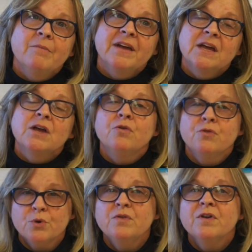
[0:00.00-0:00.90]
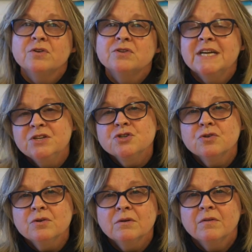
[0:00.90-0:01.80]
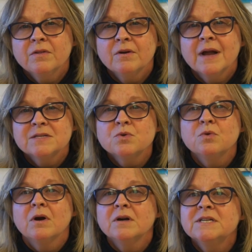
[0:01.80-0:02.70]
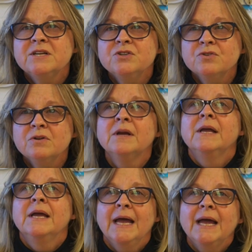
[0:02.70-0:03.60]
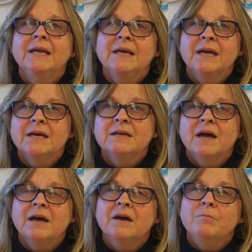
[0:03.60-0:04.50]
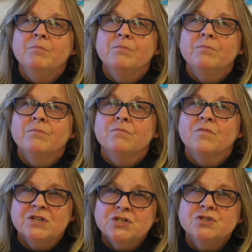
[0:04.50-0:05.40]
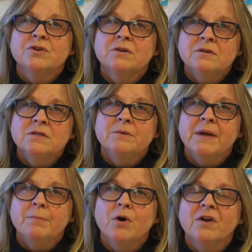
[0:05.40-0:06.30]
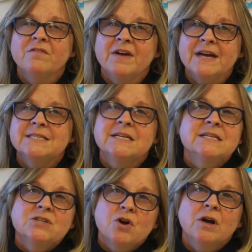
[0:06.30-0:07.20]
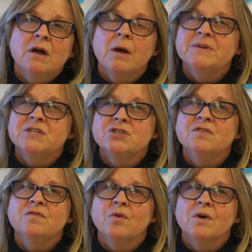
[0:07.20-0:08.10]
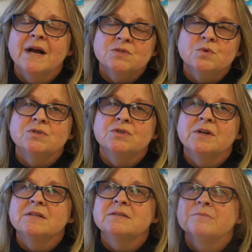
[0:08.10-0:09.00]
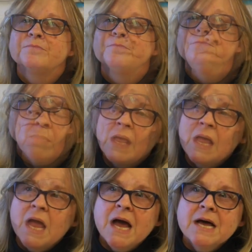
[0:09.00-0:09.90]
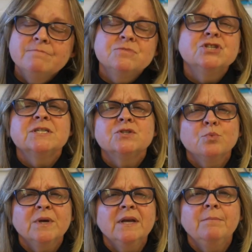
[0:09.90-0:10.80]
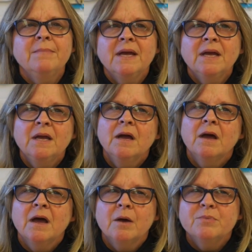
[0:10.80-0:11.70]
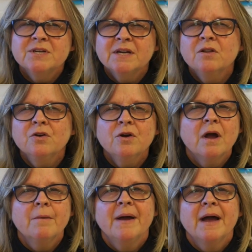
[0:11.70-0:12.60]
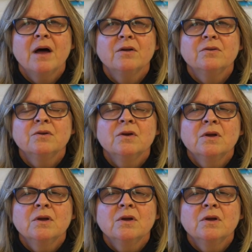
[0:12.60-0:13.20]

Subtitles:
they can go through their teacher, their high school art teacher, and get registered to be part of VACE. And it's an art competition for high school students. Just really be particular about